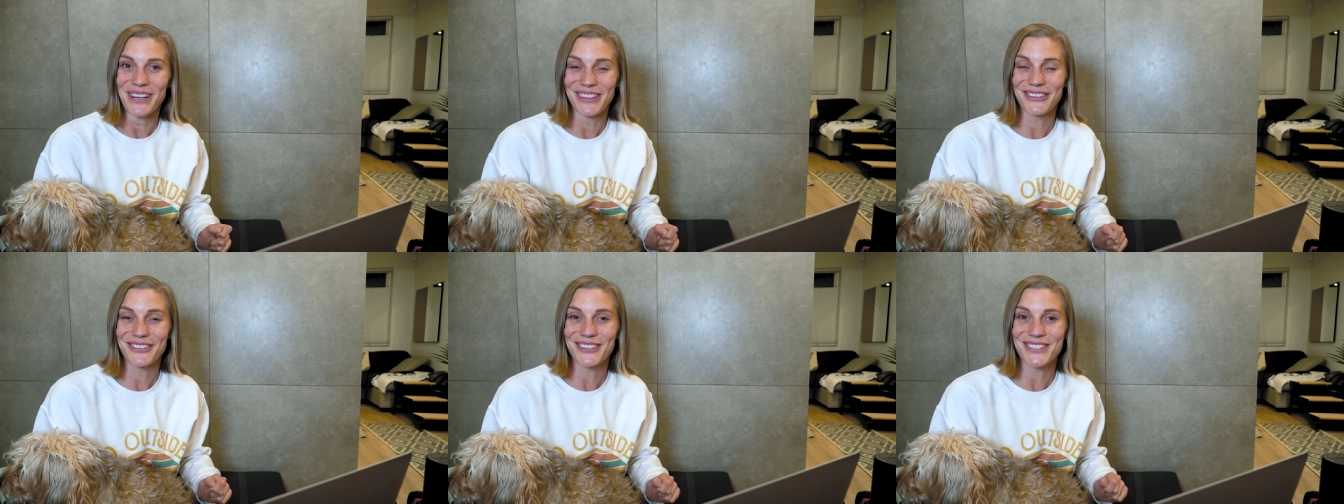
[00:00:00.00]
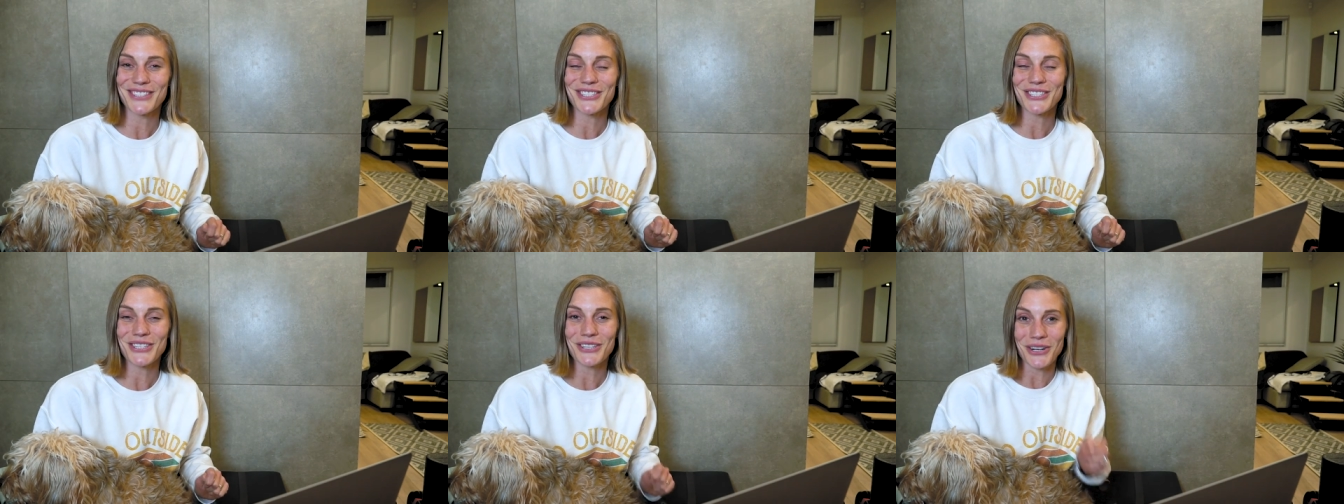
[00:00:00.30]
with
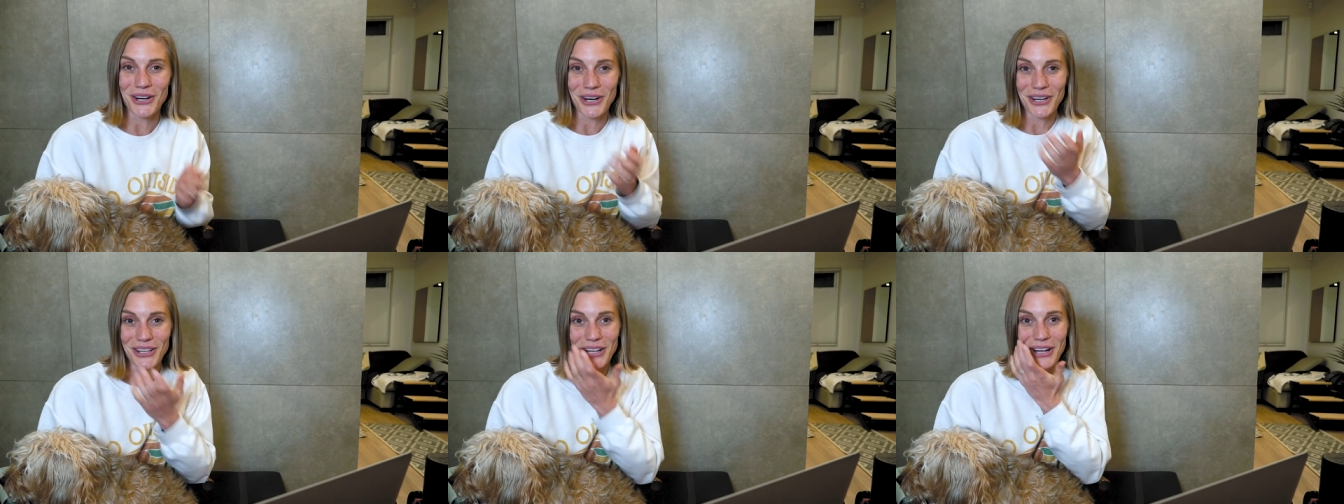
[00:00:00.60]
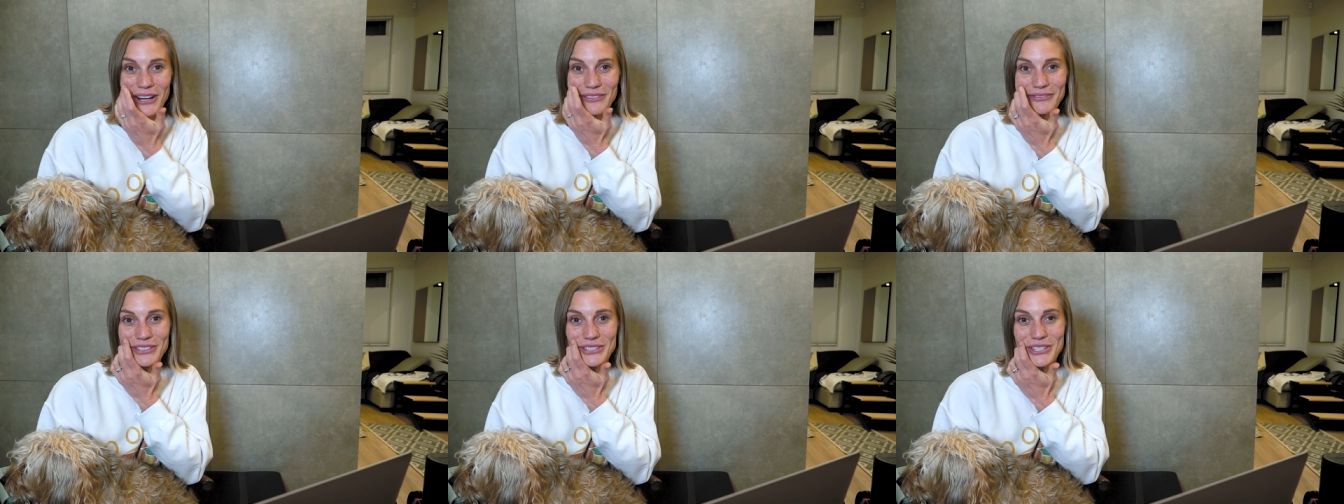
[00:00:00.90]
Christian
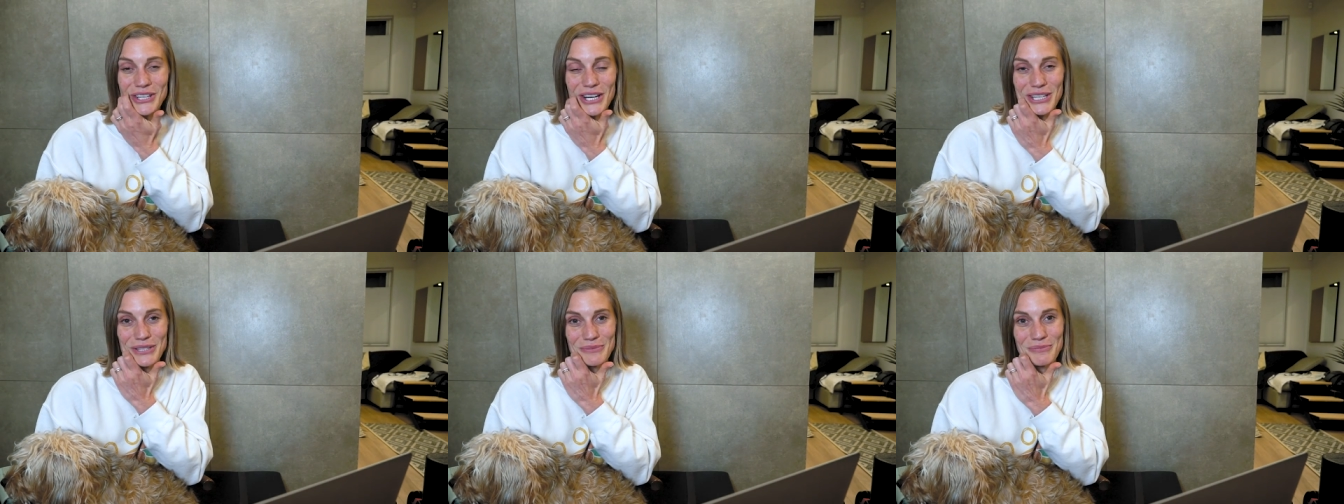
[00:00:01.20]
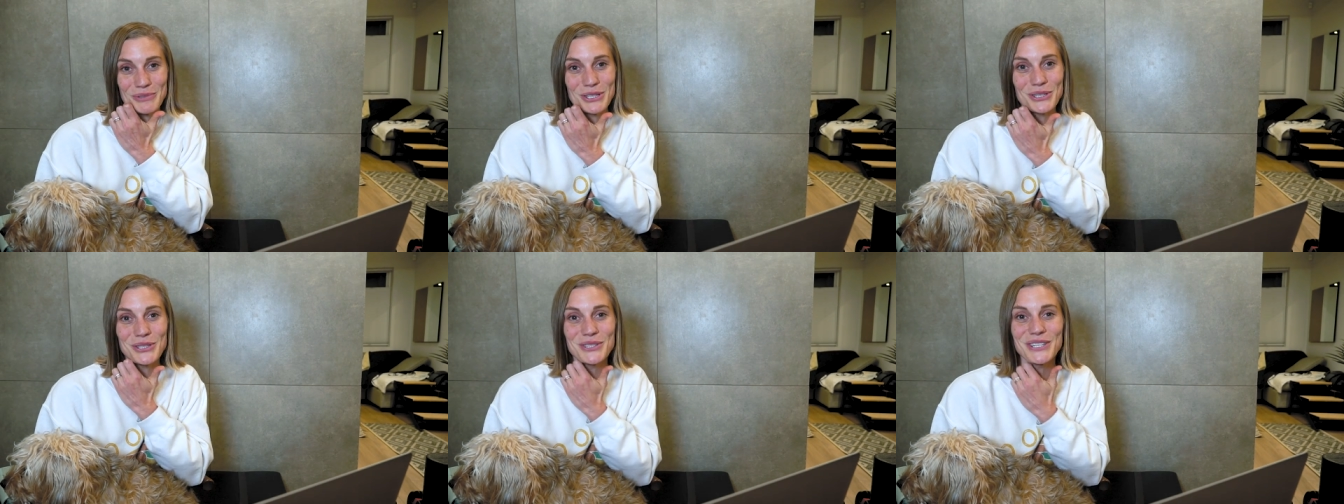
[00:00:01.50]
Harloff and Josh
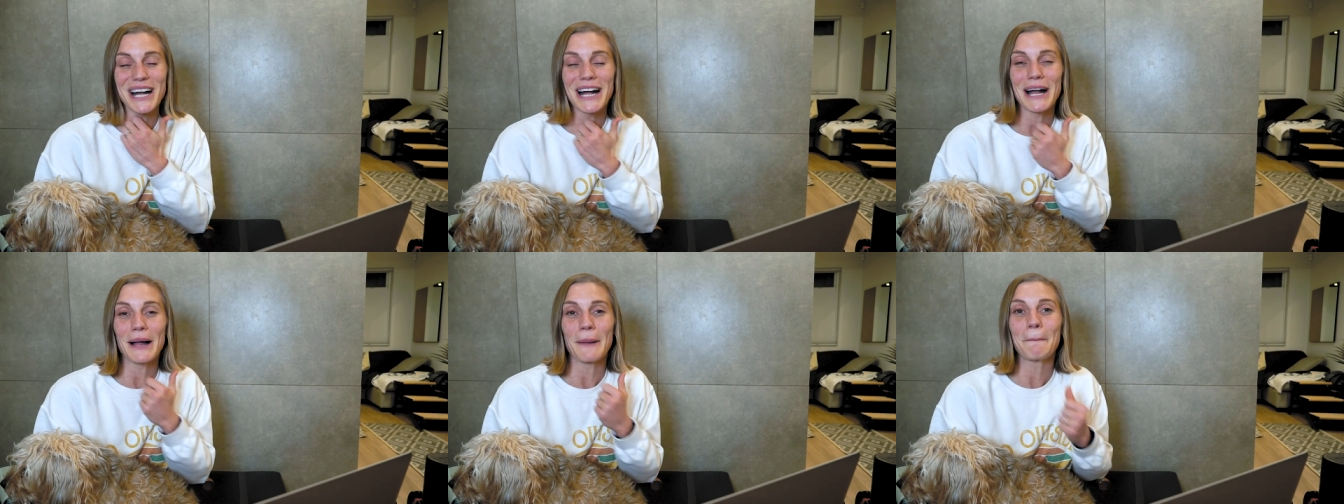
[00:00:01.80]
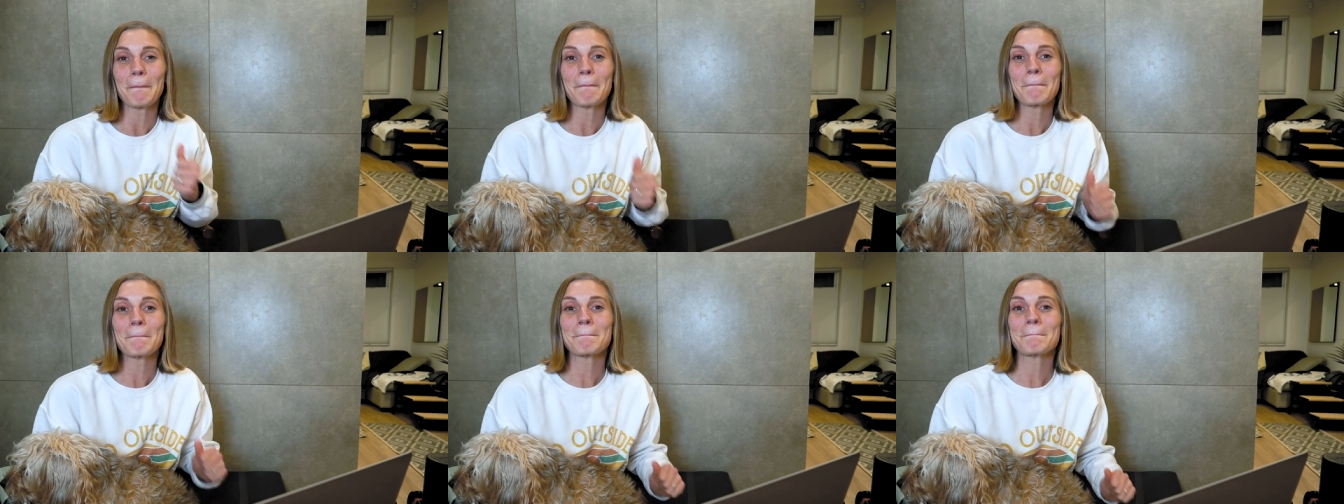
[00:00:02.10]
Macuga.